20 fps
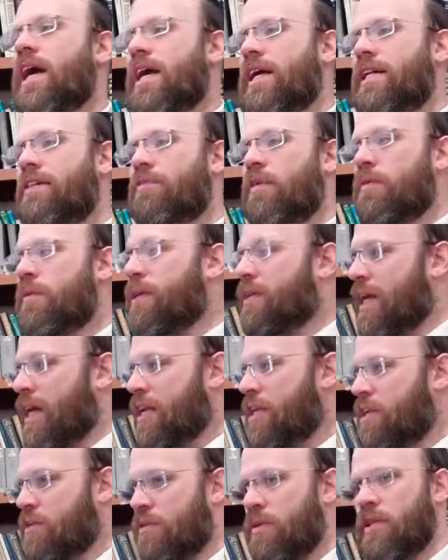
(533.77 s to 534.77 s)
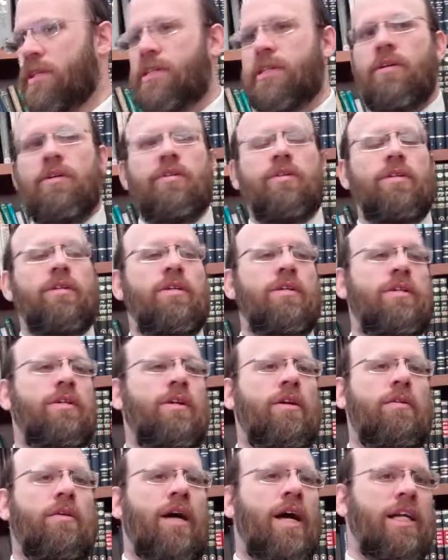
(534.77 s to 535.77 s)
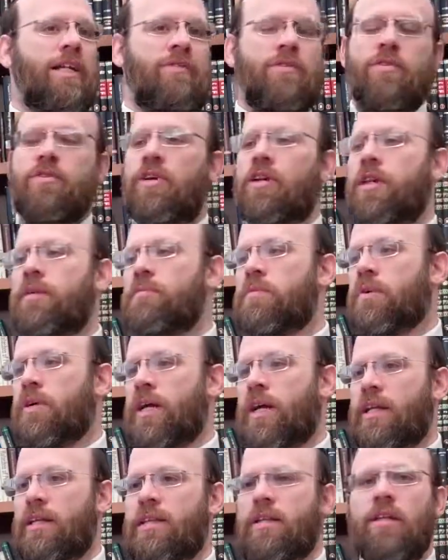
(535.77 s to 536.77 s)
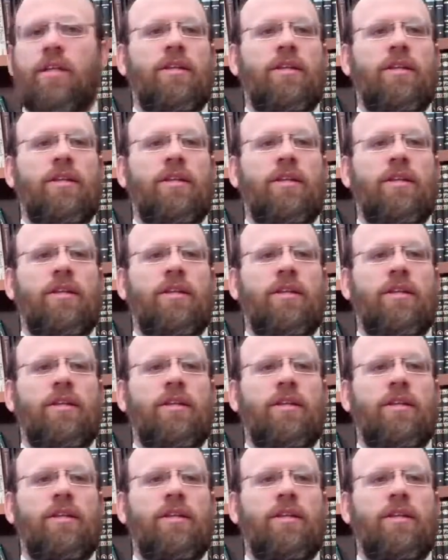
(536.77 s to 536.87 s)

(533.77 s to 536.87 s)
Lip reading: it's very dangerous, and chas v'sholom, you'll get